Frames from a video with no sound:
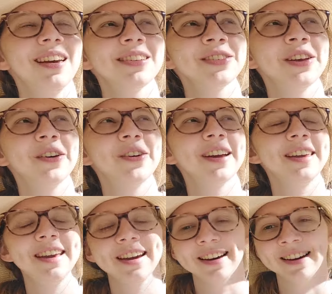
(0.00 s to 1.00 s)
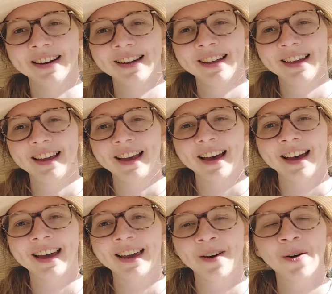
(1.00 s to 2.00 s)
so uh, yeah
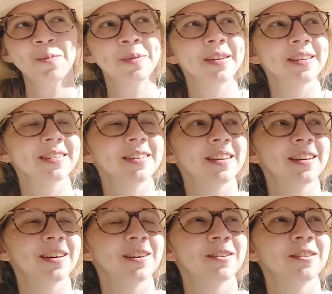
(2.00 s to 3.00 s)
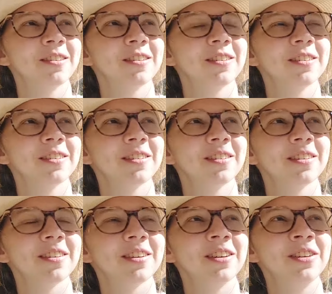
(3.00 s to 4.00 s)
I hope that uh,
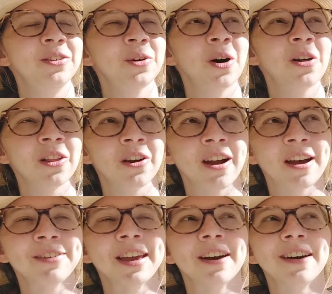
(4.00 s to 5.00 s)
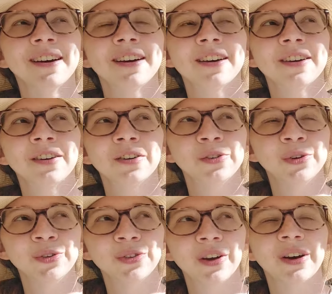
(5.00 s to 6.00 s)
you all are having a, a
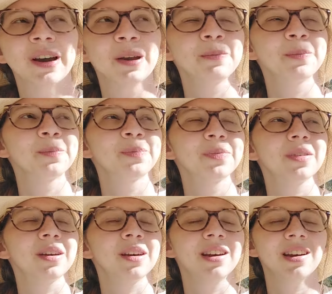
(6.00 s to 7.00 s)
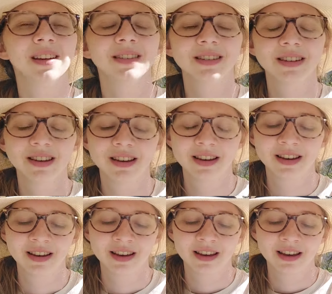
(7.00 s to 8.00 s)
good time and
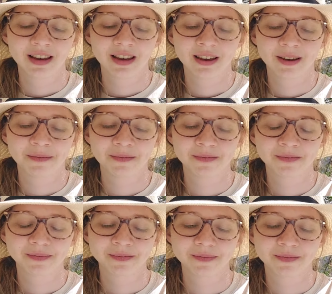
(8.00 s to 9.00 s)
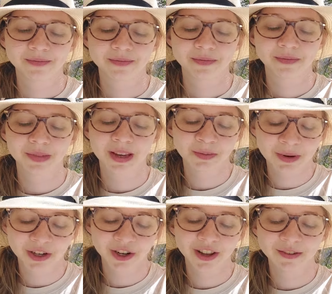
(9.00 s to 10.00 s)
um,
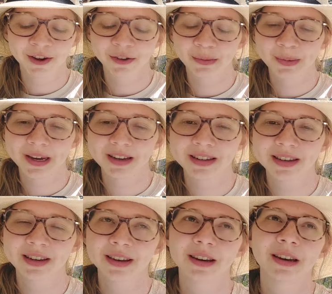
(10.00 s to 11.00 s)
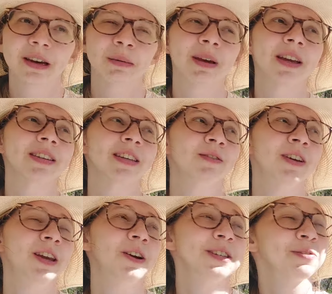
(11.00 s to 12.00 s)
especially Vondel Pete uh, because this
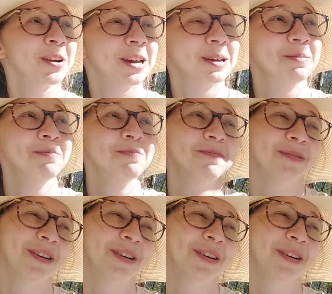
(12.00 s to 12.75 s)
video is for him